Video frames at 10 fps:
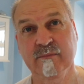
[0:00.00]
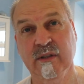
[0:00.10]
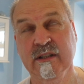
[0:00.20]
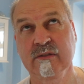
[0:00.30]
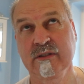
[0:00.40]

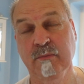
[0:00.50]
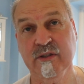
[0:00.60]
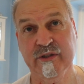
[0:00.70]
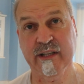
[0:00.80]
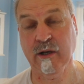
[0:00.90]
I don't so
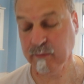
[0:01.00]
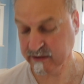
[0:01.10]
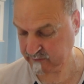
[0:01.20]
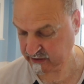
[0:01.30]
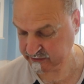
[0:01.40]
much now,
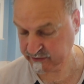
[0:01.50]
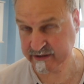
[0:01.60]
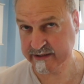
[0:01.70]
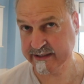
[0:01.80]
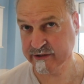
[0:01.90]
but I used
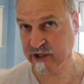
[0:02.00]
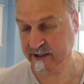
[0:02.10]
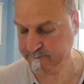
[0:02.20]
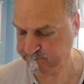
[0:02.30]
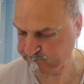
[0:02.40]
to
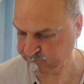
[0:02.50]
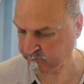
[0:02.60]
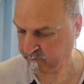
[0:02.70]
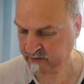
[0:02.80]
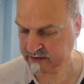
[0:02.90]
DJ
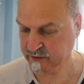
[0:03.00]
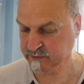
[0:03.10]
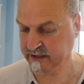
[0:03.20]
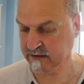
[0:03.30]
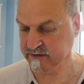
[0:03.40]
New
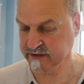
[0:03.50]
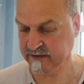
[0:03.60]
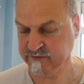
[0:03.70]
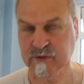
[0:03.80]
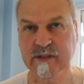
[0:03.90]
Year, and you'd
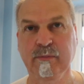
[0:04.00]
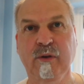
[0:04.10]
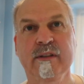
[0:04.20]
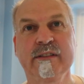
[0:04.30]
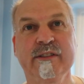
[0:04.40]
have New Year
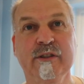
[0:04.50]
parties.